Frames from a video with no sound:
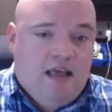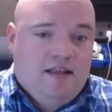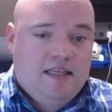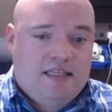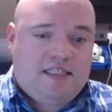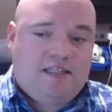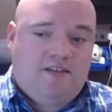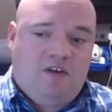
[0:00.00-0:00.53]

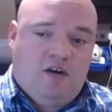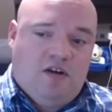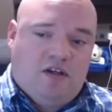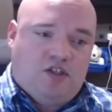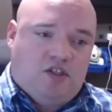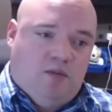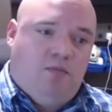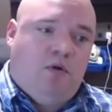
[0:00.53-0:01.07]
This is a very
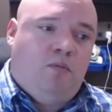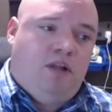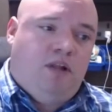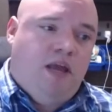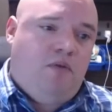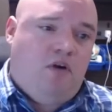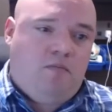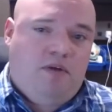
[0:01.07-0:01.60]
simple
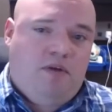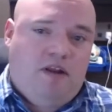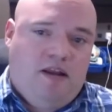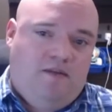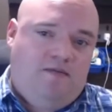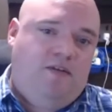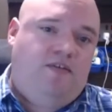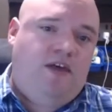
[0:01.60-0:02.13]
playbook, but
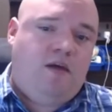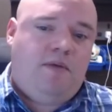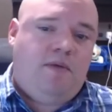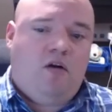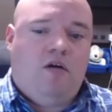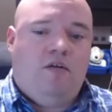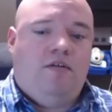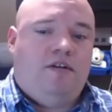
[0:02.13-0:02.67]
if you think
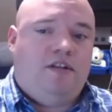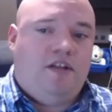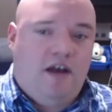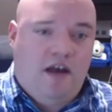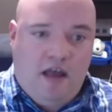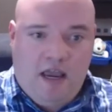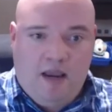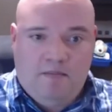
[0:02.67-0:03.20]
about all of the
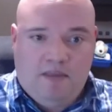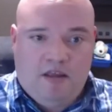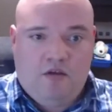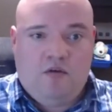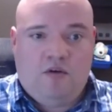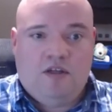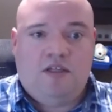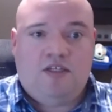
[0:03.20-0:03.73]
time that
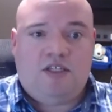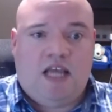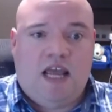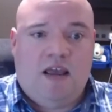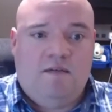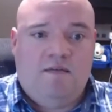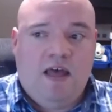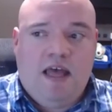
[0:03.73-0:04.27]
you could
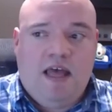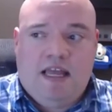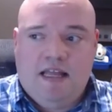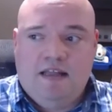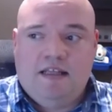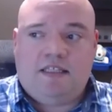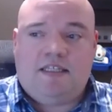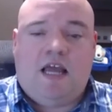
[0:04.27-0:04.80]
save
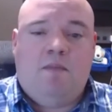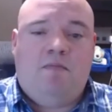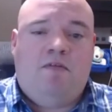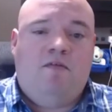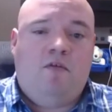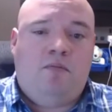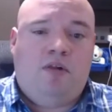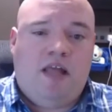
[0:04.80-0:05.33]
in this type
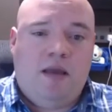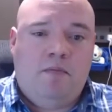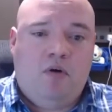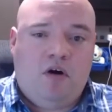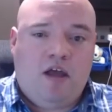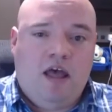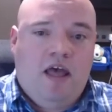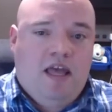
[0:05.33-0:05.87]
of a
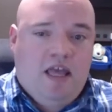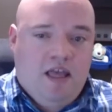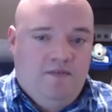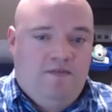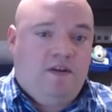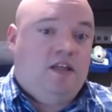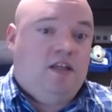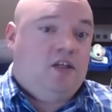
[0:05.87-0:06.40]
playbook,
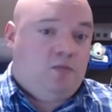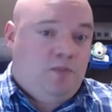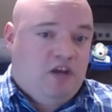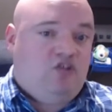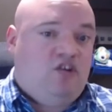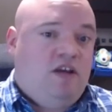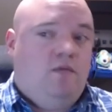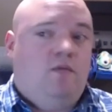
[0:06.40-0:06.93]

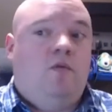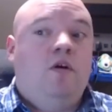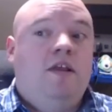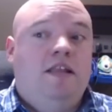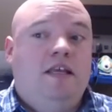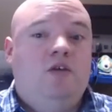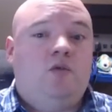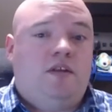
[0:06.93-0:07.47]
especially if
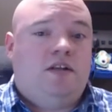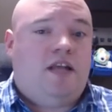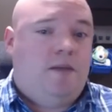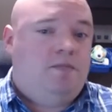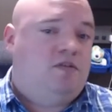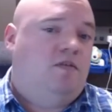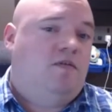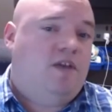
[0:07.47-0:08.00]
these are the
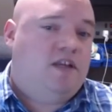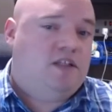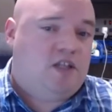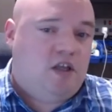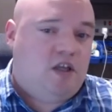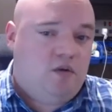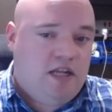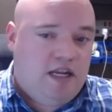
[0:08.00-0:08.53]
types of events
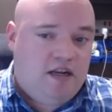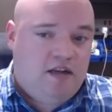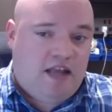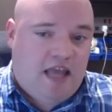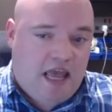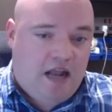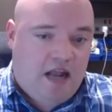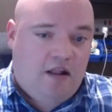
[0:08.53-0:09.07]
that you needed
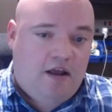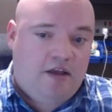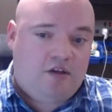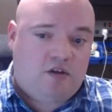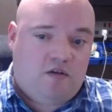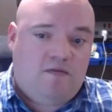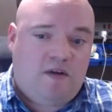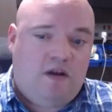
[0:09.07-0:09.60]
to analyze
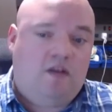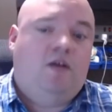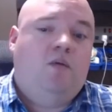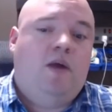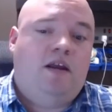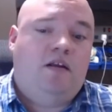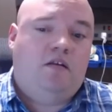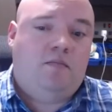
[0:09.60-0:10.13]
on a fairly
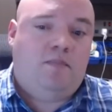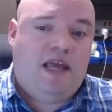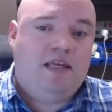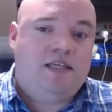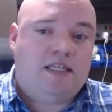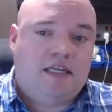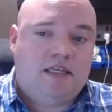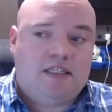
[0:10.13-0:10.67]
regular
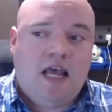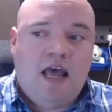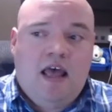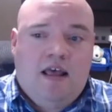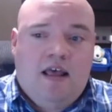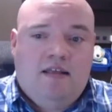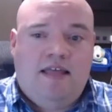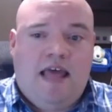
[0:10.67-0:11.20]
basis,
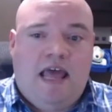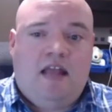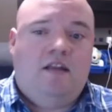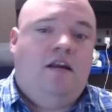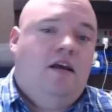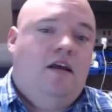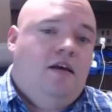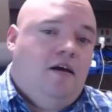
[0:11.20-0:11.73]

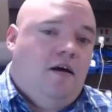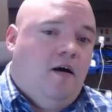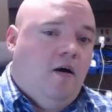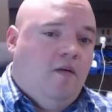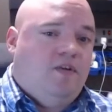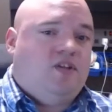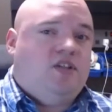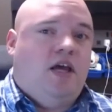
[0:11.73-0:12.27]
then all
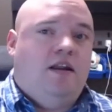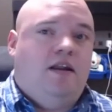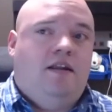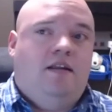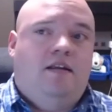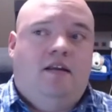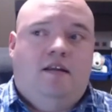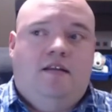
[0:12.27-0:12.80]
of a
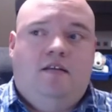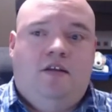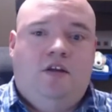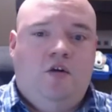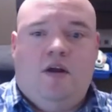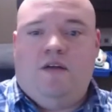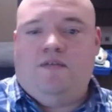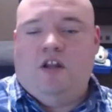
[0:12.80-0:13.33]
sudden, you
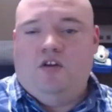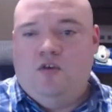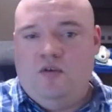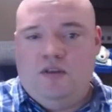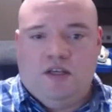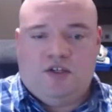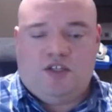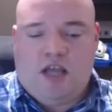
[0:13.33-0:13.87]
don't have to do
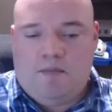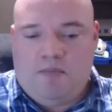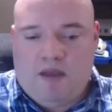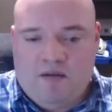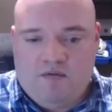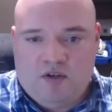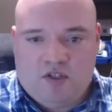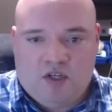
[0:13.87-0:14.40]
this step
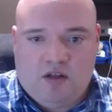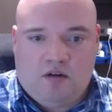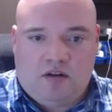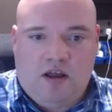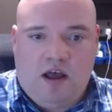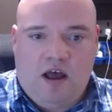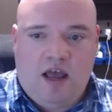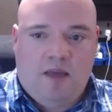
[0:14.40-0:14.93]
every single
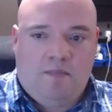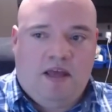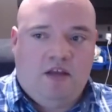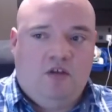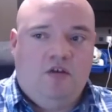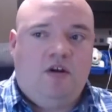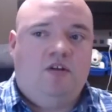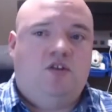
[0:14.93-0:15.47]
time, and
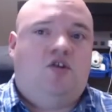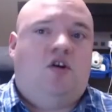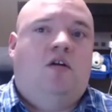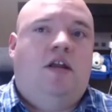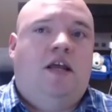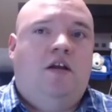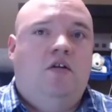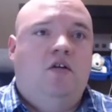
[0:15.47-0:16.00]
you can start
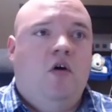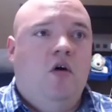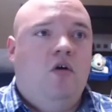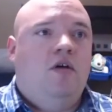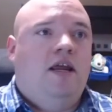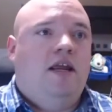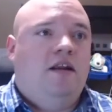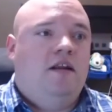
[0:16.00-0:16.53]

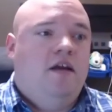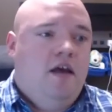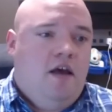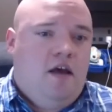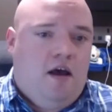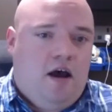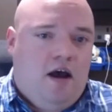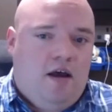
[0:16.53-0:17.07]
ignoring
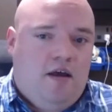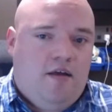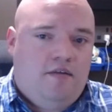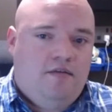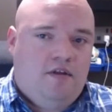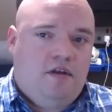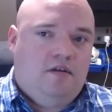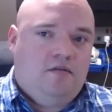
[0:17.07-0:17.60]

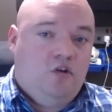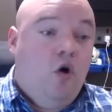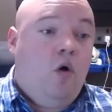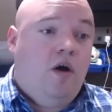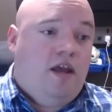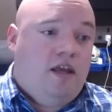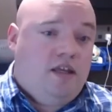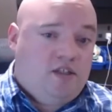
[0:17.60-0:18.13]
the
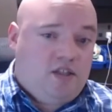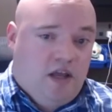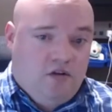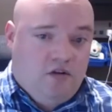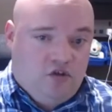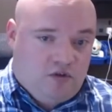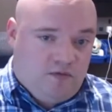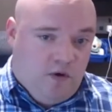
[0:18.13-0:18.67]
noise and
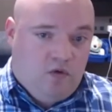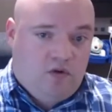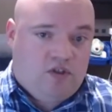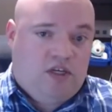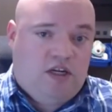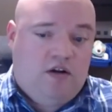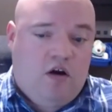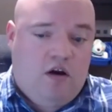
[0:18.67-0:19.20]
just
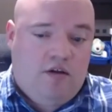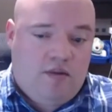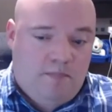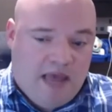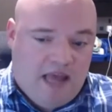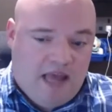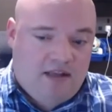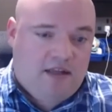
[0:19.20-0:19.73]
focusing on the
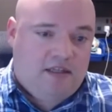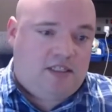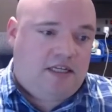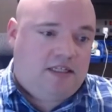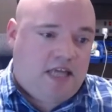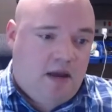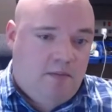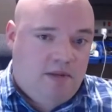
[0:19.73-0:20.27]
badness
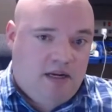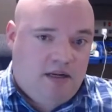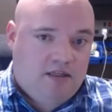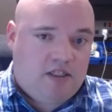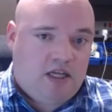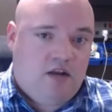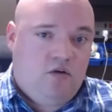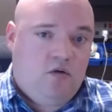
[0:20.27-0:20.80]
that's happening
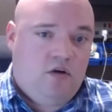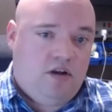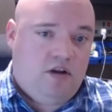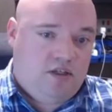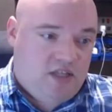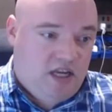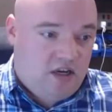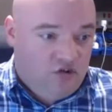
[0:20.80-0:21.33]
inside your
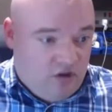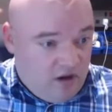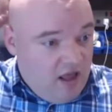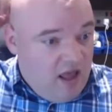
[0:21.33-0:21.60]
organization.